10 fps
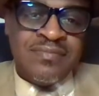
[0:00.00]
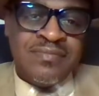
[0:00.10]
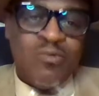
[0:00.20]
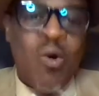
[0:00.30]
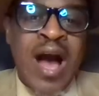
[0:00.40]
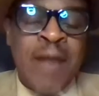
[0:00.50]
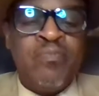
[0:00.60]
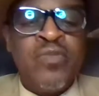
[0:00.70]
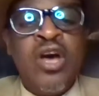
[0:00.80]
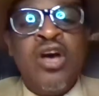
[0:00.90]
Why?
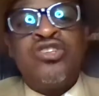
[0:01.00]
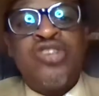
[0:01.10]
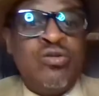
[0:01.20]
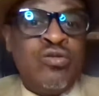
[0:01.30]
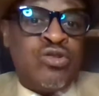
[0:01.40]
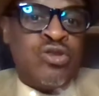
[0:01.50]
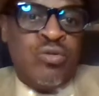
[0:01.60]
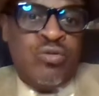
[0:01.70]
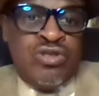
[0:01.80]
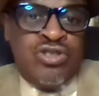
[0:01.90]

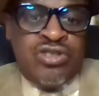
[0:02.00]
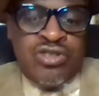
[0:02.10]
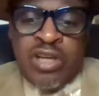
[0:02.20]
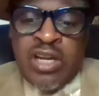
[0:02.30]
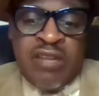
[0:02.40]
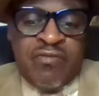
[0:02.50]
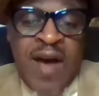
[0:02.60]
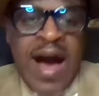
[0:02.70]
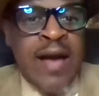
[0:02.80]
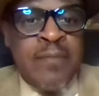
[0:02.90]
To
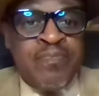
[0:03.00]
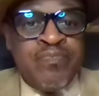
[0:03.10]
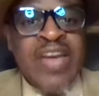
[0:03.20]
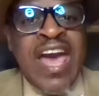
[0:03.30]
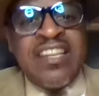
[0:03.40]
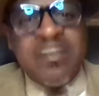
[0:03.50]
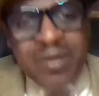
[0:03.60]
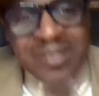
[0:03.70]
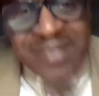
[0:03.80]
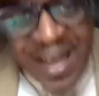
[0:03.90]
solidify and to
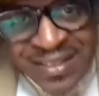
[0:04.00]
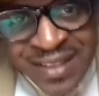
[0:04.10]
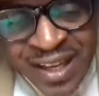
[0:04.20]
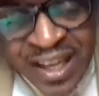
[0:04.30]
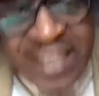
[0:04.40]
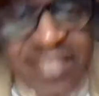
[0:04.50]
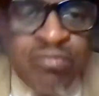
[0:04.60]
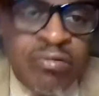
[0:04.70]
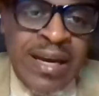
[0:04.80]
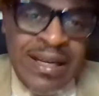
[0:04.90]
protect his
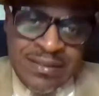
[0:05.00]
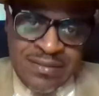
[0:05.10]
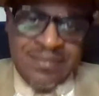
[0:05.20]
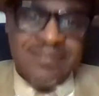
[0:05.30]
reign,